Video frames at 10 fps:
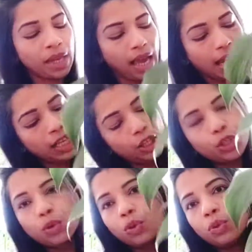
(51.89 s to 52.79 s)
I'll
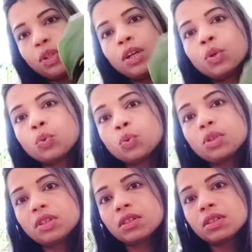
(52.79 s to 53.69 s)
show you the root
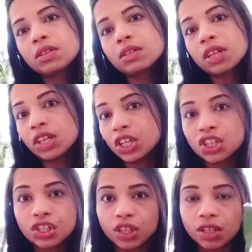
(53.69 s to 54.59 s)

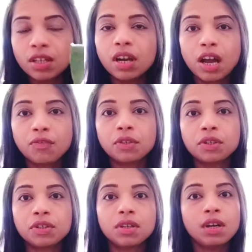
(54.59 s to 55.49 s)
condition
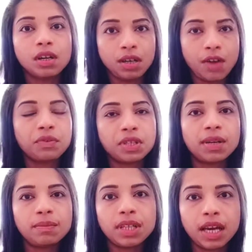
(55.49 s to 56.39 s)
after
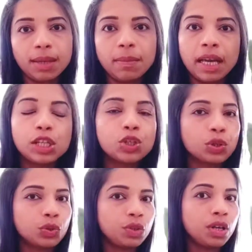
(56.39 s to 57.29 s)
some time. I'll show
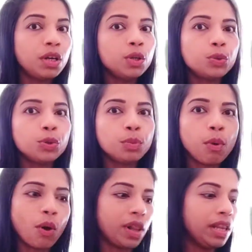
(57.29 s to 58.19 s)
you the root
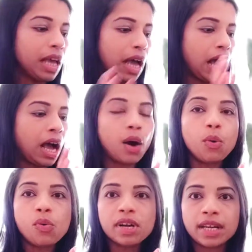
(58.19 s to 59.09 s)
ball,
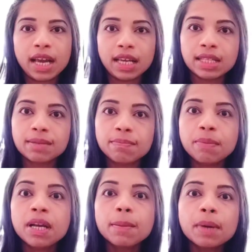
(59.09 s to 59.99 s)
how it has
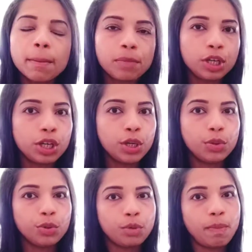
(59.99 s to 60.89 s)
become completely
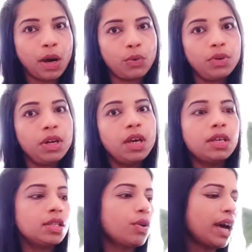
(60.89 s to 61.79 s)
root bound.
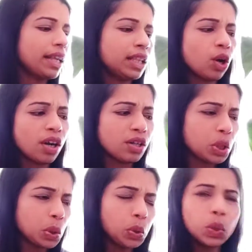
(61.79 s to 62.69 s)
So I thought
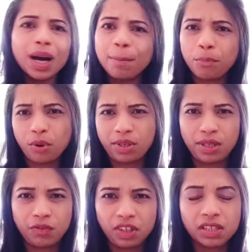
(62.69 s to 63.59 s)
to uppot
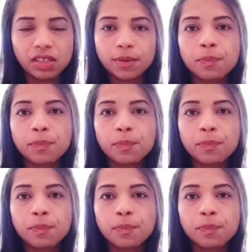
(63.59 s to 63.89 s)
it first.